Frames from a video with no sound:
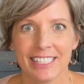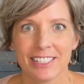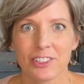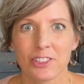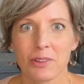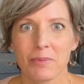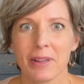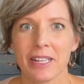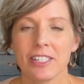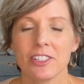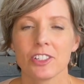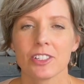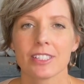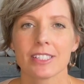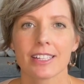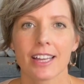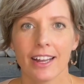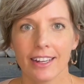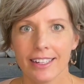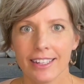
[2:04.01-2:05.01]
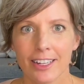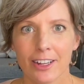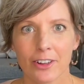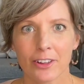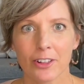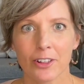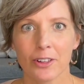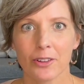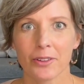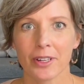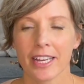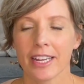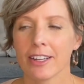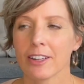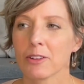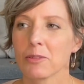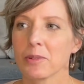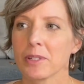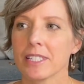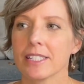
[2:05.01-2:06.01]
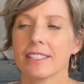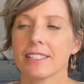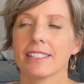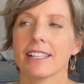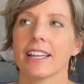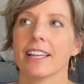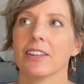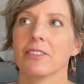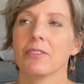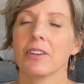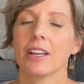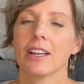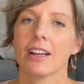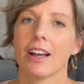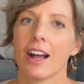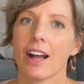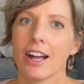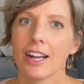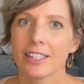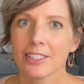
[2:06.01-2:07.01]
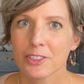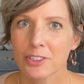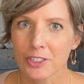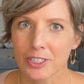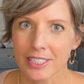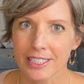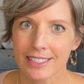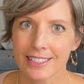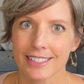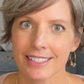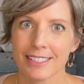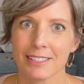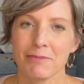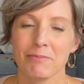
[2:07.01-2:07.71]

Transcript: so by just cutting our own hair, we save hundreds,